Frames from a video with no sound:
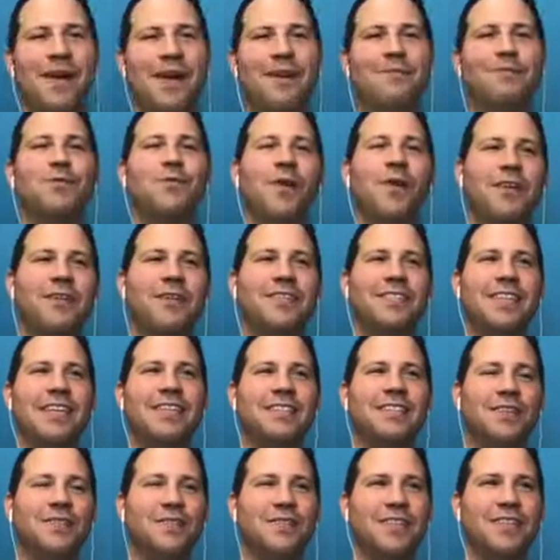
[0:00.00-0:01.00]
one of those things
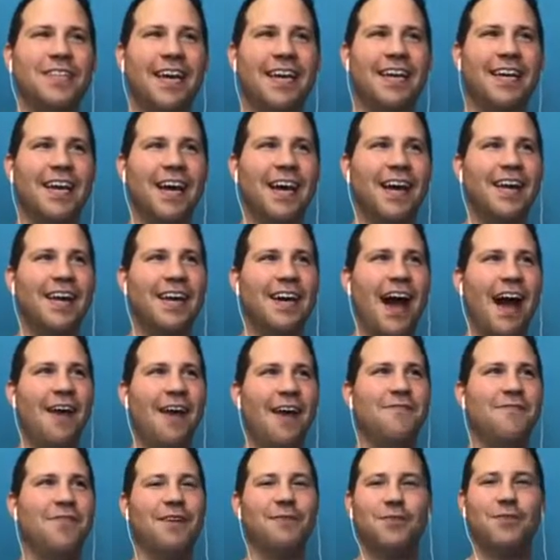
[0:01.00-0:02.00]
that was like, I
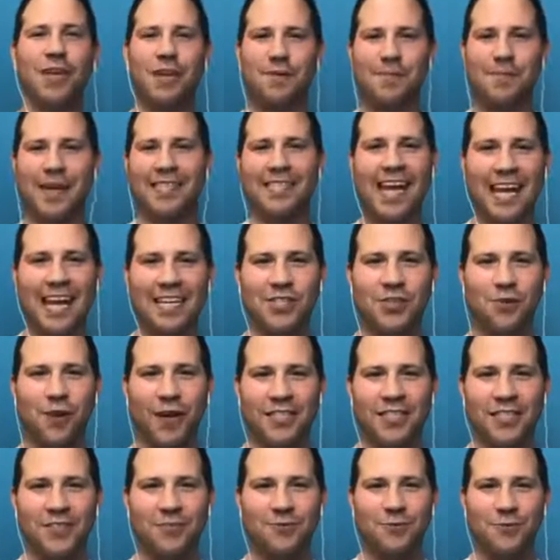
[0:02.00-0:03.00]
feel like it was going to be a test question. It was